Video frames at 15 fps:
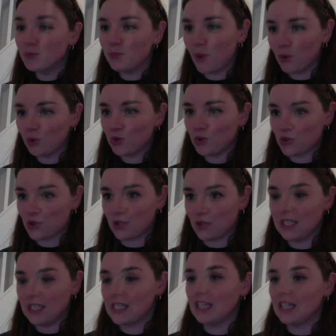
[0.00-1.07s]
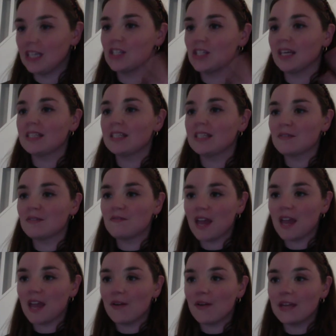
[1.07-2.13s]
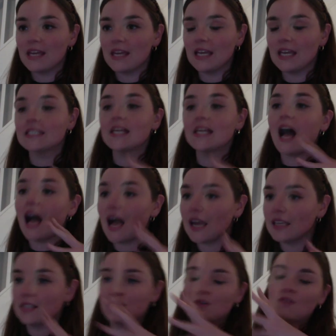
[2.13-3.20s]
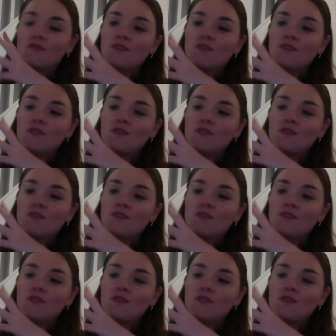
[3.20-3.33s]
Bond Street. It's a high street,